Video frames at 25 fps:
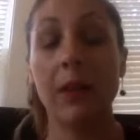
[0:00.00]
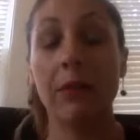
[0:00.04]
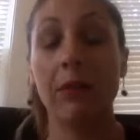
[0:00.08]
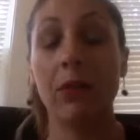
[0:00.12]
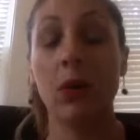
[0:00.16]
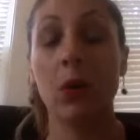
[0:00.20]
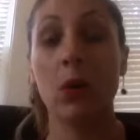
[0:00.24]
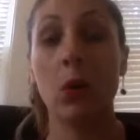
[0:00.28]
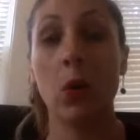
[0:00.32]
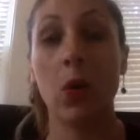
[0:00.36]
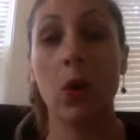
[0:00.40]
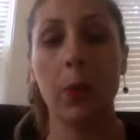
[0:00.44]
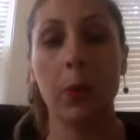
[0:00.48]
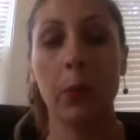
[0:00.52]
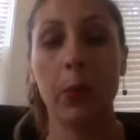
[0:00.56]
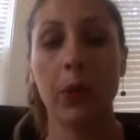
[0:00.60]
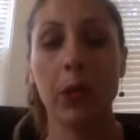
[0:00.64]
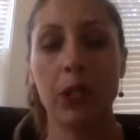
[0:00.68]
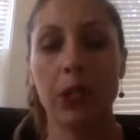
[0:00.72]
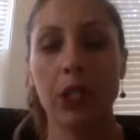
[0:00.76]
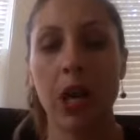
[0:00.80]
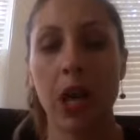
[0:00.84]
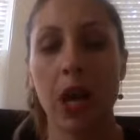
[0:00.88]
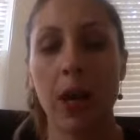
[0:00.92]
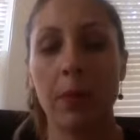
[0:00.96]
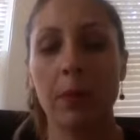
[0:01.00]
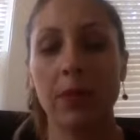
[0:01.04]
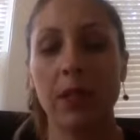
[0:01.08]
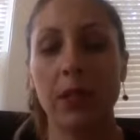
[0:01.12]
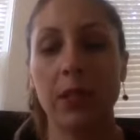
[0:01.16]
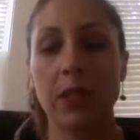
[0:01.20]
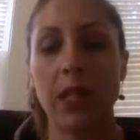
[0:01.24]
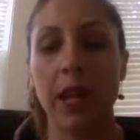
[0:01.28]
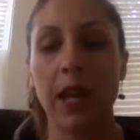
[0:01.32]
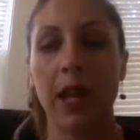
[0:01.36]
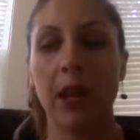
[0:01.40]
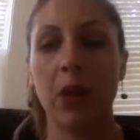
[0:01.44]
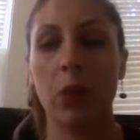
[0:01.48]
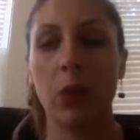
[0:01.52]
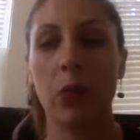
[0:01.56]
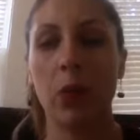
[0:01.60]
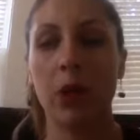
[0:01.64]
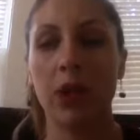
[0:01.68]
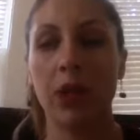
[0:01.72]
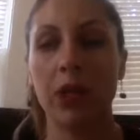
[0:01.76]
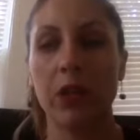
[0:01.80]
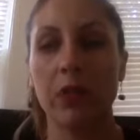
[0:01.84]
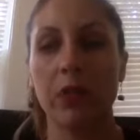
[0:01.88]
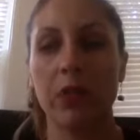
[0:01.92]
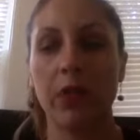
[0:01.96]
corporate jobs that I
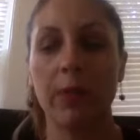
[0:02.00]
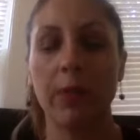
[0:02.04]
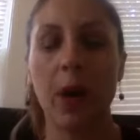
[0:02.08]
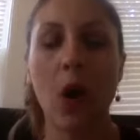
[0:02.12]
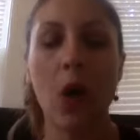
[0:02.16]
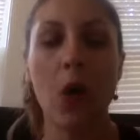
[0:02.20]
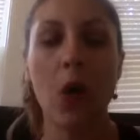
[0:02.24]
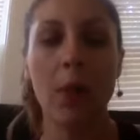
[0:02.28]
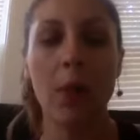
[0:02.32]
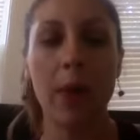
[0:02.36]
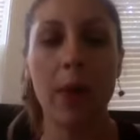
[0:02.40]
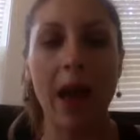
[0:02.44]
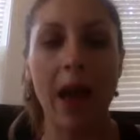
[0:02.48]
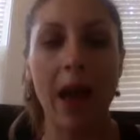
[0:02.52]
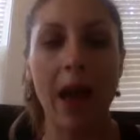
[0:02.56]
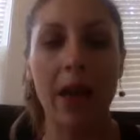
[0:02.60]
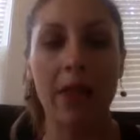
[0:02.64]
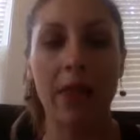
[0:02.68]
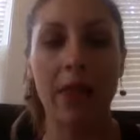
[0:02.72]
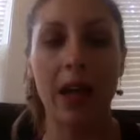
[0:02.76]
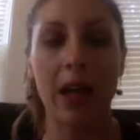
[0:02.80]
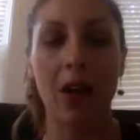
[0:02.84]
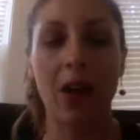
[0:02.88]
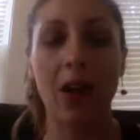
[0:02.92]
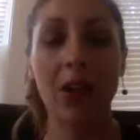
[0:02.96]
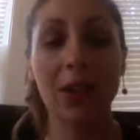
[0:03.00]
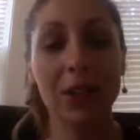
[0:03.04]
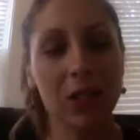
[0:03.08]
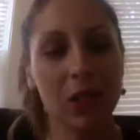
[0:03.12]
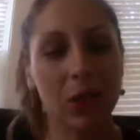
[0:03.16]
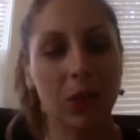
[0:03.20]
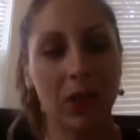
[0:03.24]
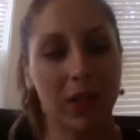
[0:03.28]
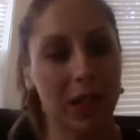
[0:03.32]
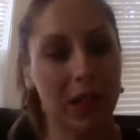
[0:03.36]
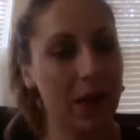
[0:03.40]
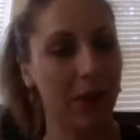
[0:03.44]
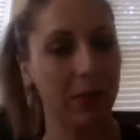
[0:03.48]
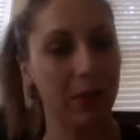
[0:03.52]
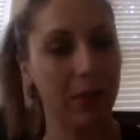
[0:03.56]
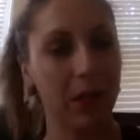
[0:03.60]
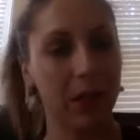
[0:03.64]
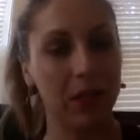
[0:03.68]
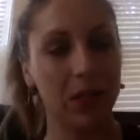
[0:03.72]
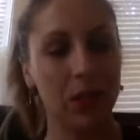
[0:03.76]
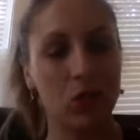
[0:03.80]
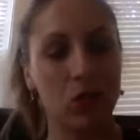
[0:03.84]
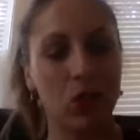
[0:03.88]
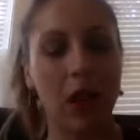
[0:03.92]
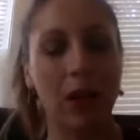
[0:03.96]
worked from home at that also allowed me
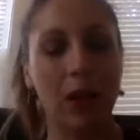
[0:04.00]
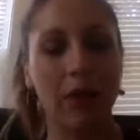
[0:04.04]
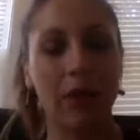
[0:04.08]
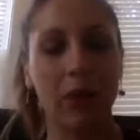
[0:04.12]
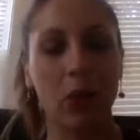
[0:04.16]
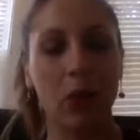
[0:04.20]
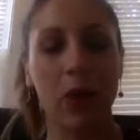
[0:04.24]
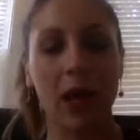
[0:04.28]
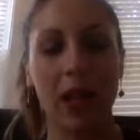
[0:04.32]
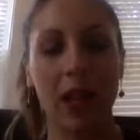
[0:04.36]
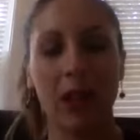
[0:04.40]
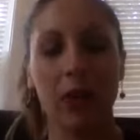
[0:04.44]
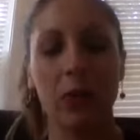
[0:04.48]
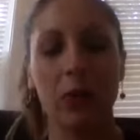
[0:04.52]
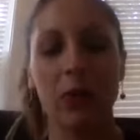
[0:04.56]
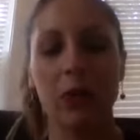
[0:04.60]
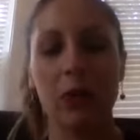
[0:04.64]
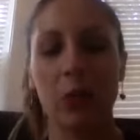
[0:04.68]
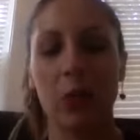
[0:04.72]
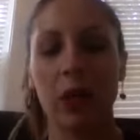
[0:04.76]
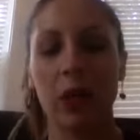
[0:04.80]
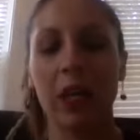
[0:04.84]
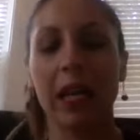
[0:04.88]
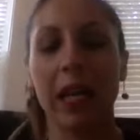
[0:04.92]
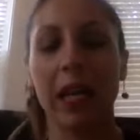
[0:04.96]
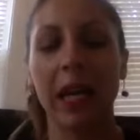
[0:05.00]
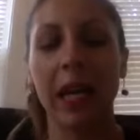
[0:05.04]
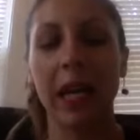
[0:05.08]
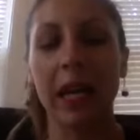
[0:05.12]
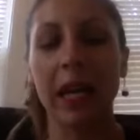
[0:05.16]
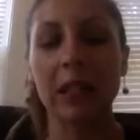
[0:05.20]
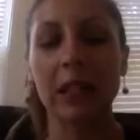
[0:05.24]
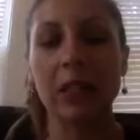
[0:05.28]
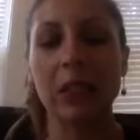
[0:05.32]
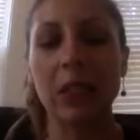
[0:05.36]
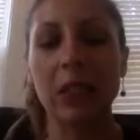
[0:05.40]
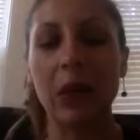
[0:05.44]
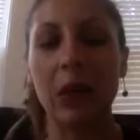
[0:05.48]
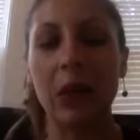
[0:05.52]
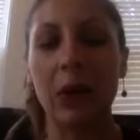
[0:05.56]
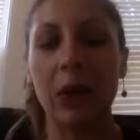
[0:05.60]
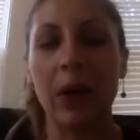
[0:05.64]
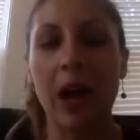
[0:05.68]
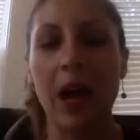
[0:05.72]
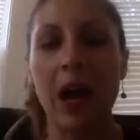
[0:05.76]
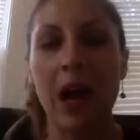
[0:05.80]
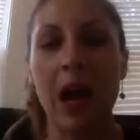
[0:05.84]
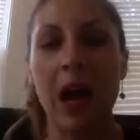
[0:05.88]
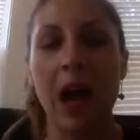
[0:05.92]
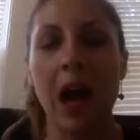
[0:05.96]
to travel while I was working. So
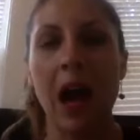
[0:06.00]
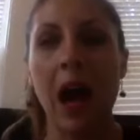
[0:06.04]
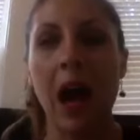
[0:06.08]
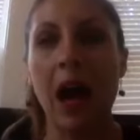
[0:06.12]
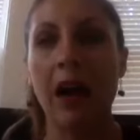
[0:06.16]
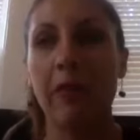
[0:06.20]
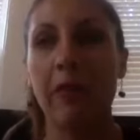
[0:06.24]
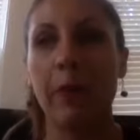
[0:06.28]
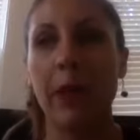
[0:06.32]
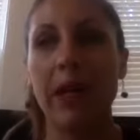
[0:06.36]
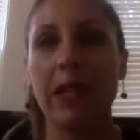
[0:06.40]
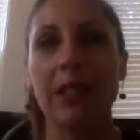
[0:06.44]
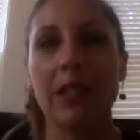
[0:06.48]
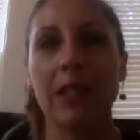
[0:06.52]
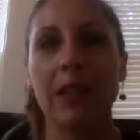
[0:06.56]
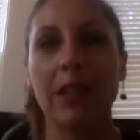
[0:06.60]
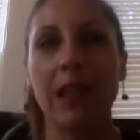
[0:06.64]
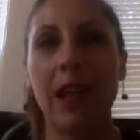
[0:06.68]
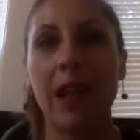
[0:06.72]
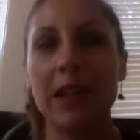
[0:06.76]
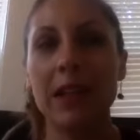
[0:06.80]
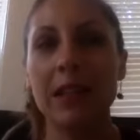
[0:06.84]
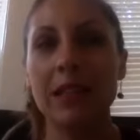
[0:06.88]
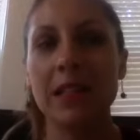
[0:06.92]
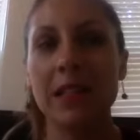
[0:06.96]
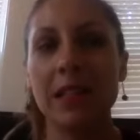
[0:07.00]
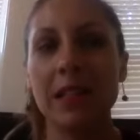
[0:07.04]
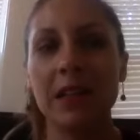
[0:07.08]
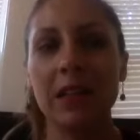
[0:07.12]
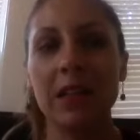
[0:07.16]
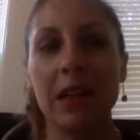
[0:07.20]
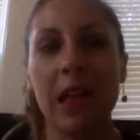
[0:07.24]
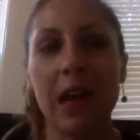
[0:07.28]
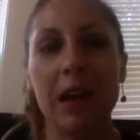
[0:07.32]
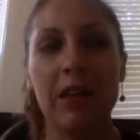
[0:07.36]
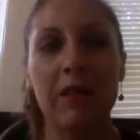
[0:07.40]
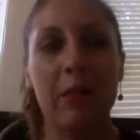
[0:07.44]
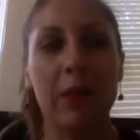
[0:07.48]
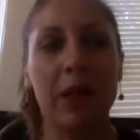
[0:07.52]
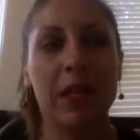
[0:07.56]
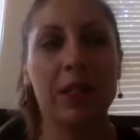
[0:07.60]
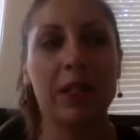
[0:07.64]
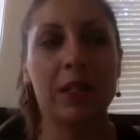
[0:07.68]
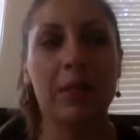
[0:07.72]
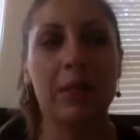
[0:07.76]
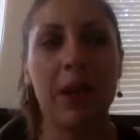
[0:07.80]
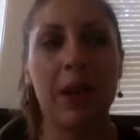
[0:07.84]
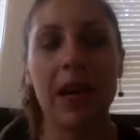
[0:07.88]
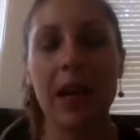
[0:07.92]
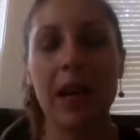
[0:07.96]
I've been to London, I've been
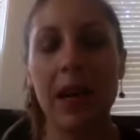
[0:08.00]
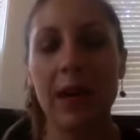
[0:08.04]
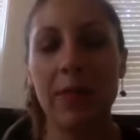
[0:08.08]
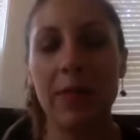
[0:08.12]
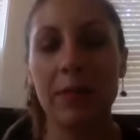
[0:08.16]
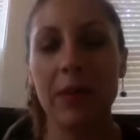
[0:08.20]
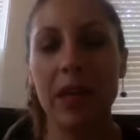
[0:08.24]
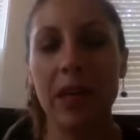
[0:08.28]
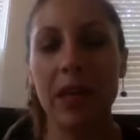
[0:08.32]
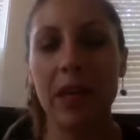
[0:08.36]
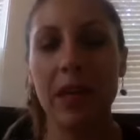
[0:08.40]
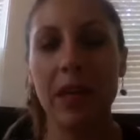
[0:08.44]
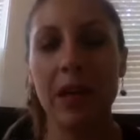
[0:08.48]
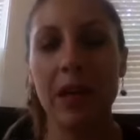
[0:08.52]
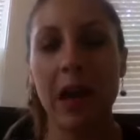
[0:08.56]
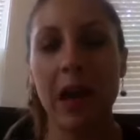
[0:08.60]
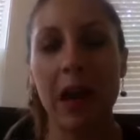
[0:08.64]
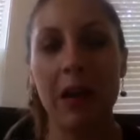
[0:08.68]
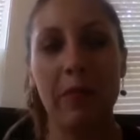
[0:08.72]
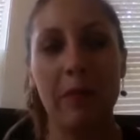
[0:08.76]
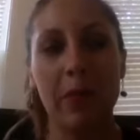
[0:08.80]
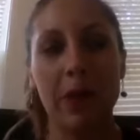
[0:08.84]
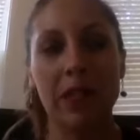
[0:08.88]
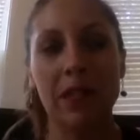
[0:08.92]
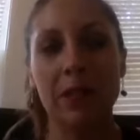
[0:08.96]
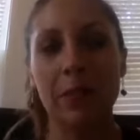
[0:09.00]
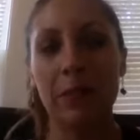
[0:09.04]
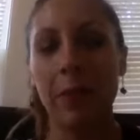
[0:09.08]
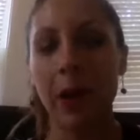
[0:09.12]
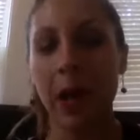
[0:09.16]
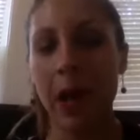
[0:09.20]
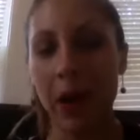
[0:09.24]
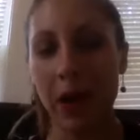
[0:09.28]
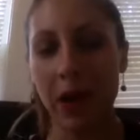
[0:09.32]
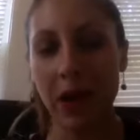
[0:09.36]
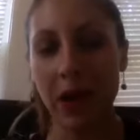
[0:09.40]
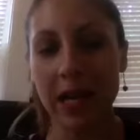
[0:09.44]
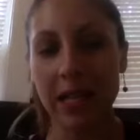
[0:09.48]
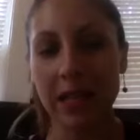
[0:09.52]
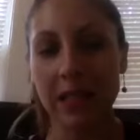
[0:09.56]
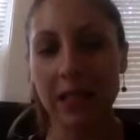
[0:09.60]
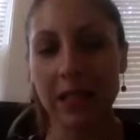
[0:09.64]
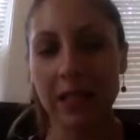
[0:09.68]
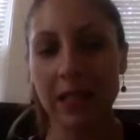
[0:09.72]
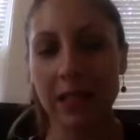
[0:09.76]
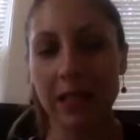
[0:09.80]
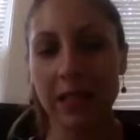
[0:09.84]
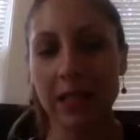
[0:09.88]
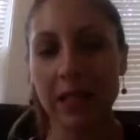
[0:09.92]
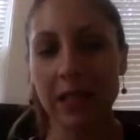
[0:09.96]
to Miami, I've been to Paris.
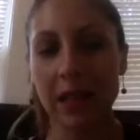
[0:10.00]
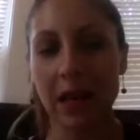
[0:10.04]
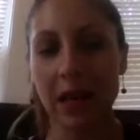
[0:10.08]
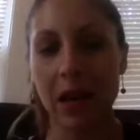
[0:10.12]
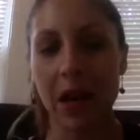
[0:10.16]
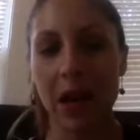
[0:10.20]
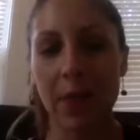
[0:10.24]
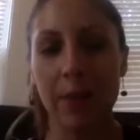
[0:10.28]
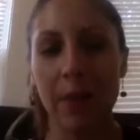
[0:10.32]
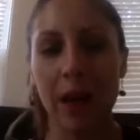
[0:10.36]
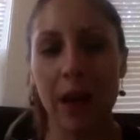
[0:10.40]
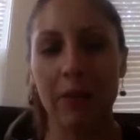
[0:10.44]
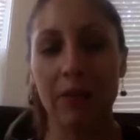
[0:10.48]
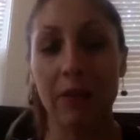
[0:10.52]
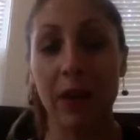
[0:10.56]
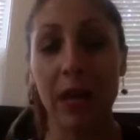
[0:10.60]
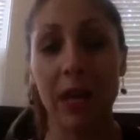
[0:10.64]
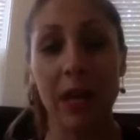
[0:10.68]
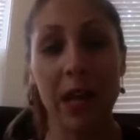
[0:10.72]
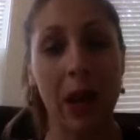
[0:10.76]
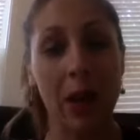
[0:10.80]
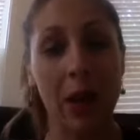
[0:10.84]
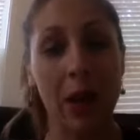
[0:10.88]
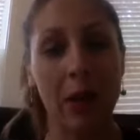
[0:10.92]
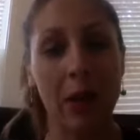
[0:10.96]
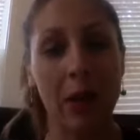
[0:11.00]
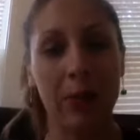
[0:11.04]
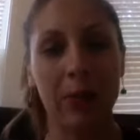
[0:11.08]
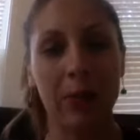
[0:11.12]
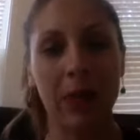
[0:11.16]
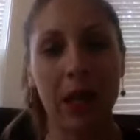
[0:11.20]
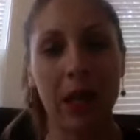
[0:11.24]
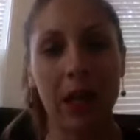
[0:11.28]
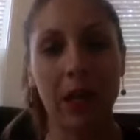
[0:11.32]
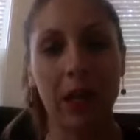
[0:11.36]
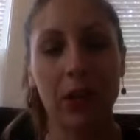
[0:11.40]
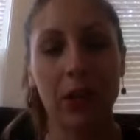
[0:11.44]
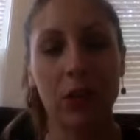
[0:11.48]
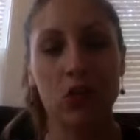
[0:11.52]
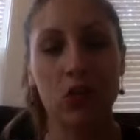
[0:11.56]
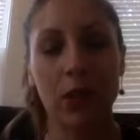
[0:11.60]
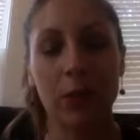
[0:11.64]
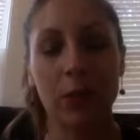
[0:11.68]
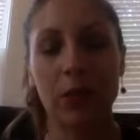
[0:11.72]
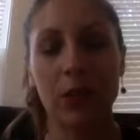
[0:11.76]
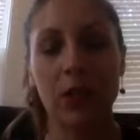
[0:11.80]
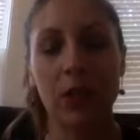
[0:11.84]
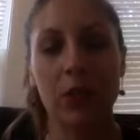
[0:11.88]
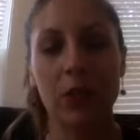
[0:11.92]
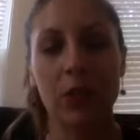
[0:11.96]
Right now I'm planning a trip
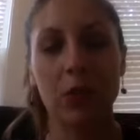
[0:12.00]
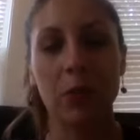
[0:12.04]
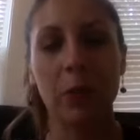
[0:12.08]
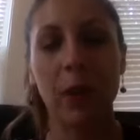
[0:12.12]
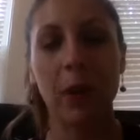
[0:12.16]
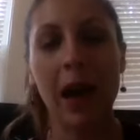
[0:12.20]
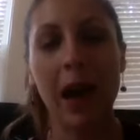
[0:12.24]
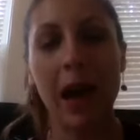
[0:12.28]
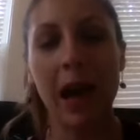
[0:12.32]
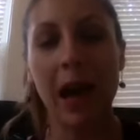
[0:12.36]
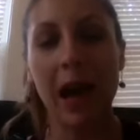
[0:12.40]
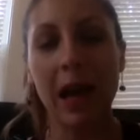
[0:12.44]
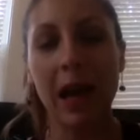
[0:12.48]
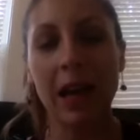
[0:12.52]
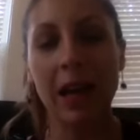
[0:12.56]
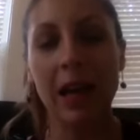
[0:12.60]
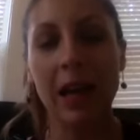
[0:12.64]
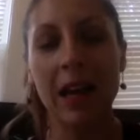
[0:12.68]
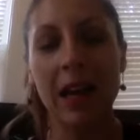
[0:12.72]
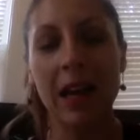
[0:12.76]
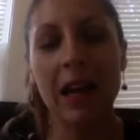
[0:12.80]
to Dubai.